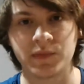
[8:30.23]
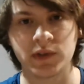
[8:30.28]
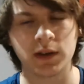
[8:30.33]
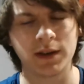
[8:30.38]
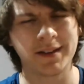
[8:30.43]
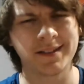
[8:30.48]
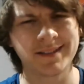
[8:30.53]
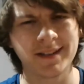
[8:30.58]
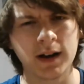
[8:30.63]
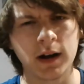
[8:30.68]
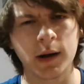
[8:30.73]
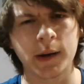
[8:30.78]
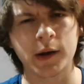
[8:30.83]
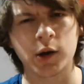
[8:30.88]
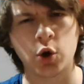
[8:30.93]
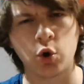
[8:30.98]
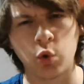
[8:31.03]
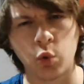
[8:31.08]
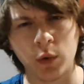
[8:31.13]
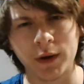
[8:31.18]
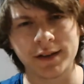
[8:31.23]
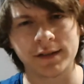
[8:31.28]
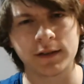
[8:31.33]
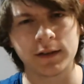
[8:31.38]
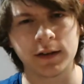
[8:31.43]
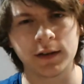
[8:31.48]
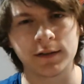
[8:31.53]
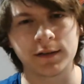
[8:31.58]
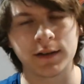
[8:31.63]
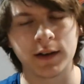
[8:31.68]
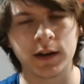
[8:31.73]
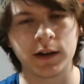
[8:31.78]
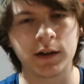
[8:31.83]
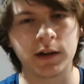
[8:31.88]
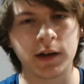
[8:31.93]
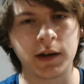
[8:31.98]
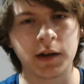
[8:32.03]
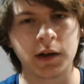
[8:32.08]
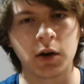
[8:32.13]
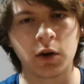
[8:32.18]
isn't it a coincidence that
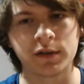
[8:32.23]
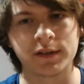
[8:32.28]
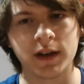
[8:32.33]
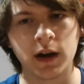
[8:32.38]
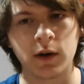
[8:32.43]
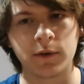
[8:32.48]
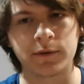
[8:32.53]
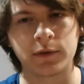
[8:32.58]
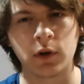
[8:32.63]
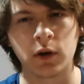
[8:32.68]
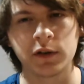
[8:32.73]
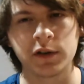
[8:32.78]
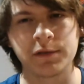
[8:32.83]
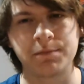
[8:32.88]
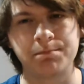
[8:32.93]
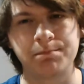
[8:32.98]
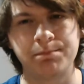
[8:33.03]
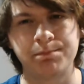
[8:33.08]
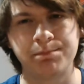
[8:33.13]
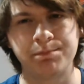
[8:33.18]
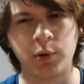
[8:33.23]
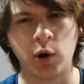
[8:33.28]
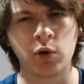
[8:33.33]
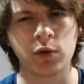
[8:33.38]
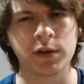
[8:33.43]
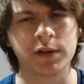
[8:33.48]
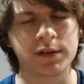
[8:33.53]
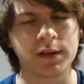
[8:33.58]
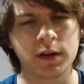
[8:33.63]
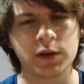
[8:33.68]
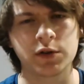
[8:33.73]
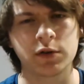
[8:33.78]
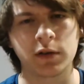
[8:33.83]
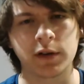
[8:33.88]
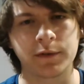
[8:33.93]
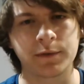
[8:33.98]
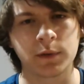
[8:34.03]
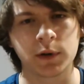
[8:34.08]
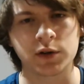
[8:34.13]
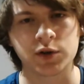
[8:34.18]
he goes down for all these bogus
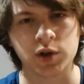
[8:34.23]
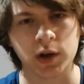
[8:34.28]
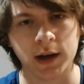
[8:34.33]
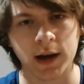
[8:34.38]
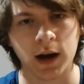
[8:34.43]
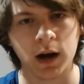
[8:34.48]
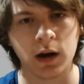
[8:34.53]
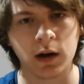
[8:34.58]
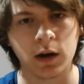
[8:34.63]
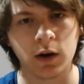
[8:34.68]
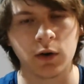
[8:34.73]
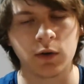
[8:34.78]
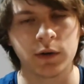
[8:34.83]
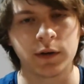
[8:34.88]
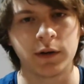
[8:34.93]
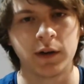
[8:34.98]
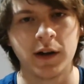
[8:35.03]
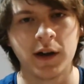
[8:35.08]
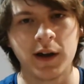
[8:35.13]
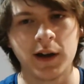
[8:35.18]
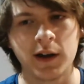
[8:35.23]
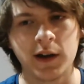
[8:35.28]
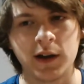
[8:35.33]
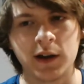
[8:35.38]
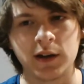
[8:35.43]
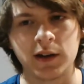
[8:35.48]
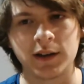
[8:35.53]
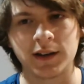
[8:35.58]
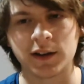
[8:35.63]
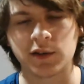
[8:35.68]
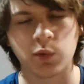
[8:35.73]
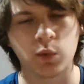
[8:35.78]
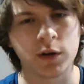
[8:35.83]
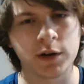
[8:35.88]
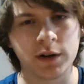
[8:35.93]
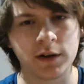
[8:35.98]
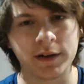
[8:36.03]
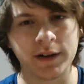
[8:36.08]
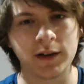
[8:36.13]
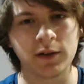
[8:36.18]
injuries with Chicago and gets a
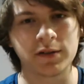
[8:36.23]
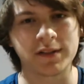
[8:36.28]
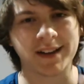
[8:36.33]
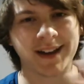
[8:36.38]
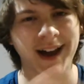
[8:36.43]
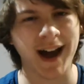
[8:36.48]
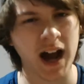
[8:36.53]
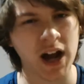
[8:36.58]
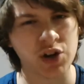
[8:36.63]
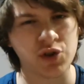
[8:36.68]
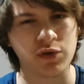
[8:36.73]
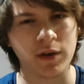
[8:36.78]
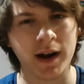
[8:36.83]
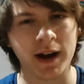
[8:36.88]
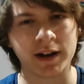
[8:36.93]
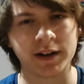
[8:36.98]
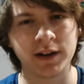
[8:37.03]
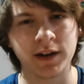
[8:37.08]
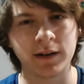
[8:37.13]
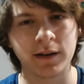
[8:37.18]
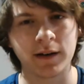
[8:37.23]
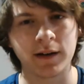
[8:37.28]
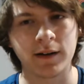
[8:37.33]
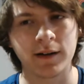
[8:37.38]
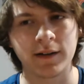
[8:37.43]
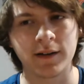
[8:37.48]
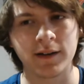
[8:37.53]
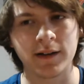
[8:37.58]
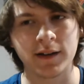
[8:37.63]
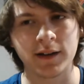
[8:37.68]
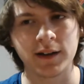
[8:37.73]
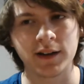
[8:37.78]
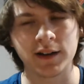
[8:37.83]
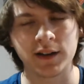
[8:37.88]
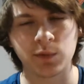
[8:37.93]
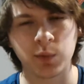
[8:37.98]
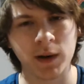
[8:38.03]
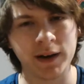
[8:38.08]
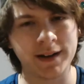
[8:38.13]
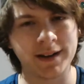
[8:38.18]
1-year deal? It's a contract year.
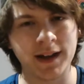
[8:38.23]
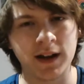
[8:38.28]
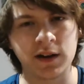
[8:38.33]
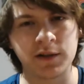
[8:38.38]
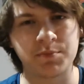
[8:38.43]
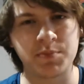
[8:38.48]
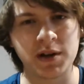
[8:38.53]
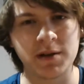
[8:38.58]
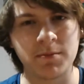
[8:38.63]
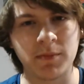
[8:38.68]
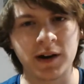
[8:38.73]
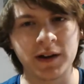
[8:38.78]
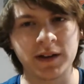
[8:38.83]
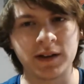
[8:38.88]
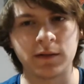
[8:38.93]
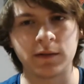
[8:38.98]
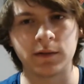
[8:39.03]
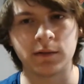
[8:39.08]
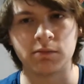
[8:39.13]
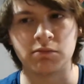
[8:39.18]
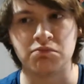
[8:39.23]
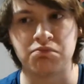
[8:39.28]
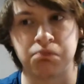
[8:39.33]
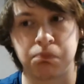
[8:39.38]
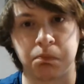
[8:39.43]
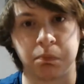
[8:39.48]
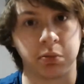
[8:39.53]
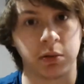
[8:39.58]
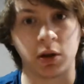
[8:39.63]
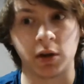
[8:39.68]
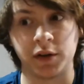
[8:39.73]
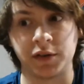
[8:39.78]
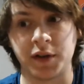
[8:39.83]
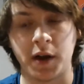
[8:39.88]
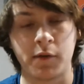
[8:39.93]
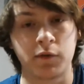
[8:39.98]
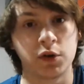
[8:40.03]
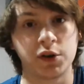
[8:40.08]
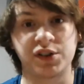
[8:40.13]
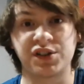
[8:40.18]
He's waiting to get his big money and plays
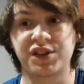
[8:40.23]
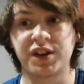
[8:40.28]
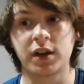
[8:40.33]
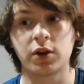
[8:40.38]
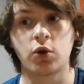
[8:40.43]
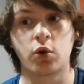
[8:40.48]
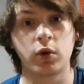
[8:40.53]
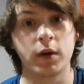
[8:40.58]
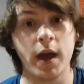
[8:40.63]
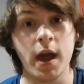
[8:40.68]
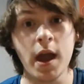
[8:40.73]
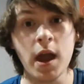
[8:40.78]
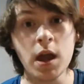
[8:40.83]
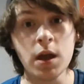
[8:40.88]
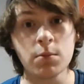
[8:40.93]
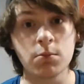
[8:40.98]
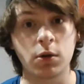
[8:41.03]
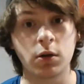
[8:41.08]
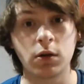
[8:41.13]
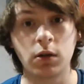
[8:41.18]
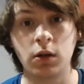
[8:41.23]
every single game.